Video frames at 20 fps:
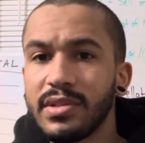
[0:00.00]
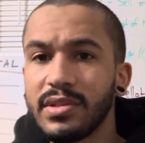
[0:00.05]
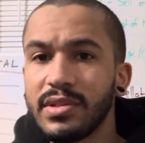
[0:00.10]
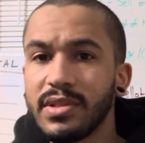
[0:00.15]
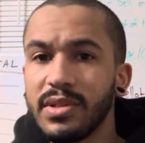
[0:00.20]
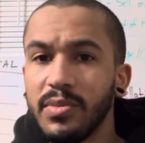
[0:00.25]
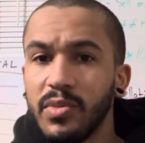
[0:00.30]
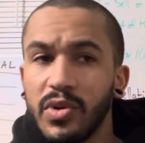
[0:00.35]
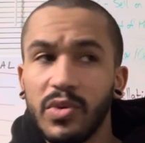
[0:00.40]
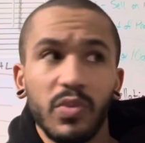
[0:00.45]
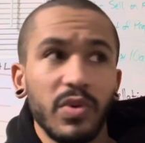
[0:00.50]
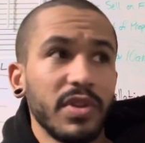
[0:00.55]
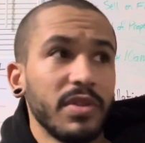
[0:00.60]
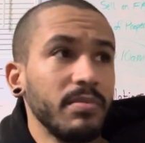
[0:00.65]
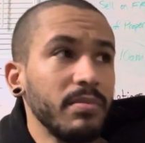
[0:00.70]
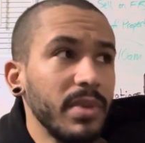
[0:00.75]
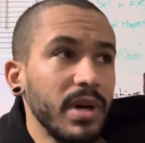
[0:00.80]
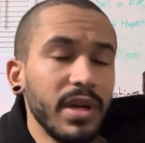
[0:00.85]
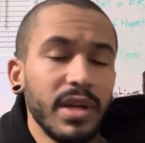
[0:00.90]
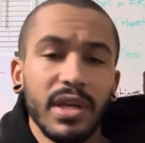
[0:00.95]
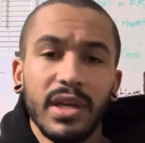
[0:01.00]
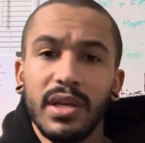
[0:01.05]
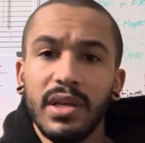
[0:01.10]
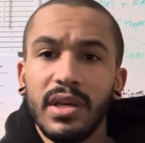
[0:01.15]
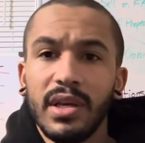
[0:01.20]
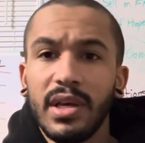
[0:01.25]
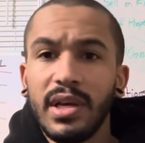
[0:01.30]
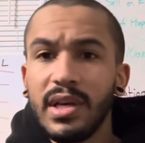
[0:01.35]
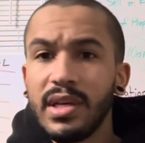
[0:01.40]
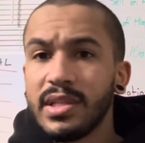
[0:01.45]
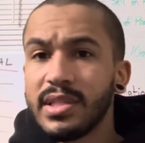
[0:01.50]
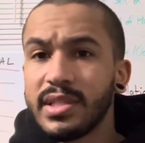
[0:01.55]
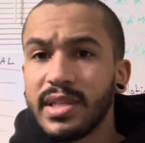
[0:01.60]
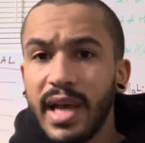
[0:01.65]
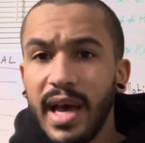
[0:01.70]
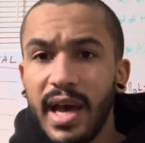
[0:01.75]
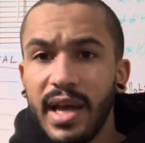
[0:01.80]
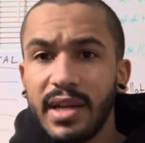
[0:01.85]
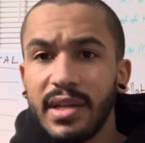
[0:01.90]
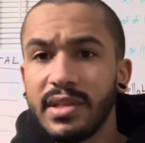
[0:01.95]
Someone with money,
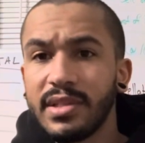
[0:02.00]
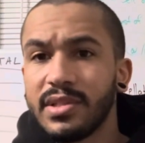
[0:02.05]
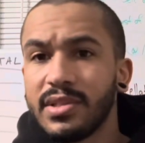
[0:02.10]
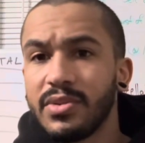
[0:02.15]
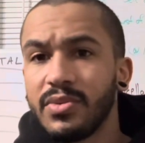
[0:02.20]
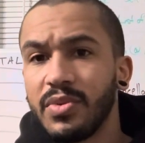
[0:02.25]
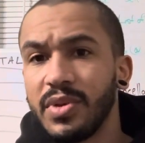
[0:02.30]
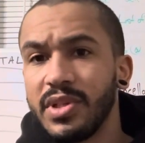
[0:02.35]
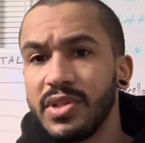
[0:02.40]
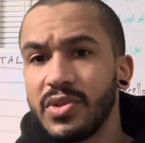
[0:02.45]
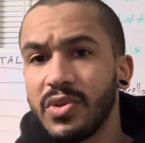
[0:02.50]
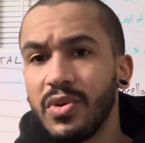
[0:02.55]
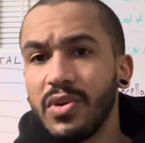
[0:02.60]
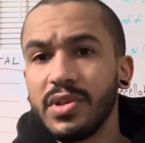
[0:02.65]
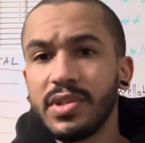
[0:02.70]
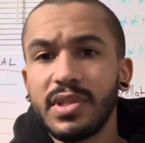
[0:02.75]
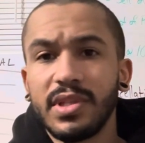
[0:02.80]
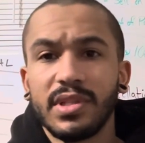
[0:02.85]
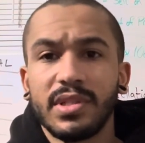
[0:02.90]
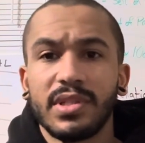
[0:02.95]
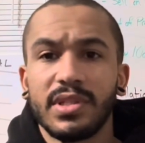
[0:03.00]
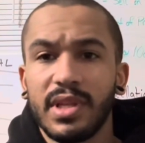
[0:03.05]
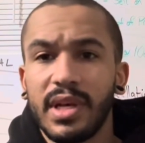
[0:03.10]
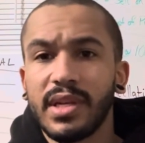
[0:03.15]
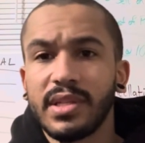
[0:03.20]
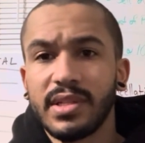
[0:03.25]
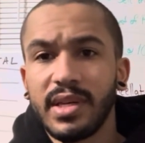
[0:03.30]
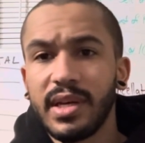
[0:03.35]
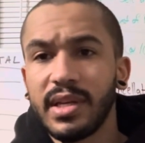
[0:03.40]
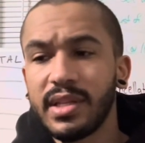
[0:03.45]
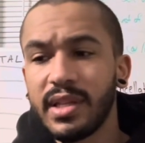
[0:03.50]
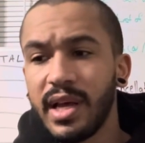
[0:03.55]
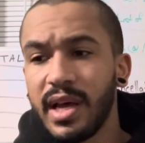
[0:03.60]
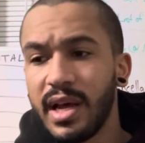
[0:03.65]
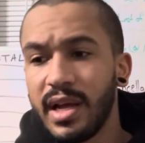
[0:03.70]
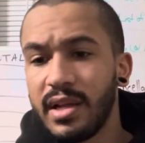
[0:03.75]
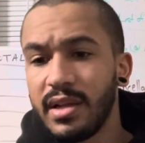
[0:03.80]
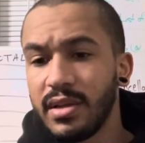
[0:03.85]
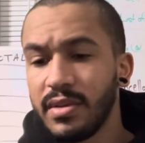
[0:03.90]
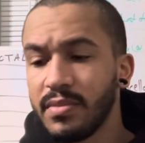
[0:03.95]
status, resources, things like
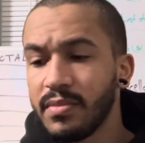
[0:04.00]
that.